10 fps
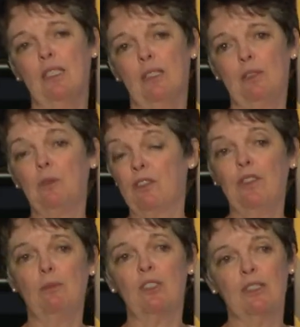Uh, it was
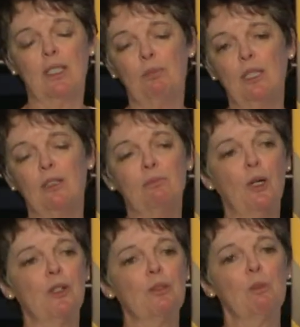filmed just up here in
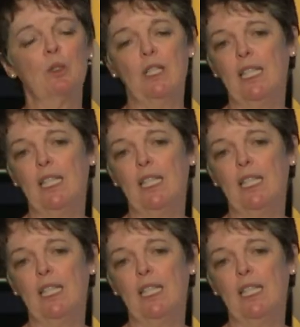Baltimore,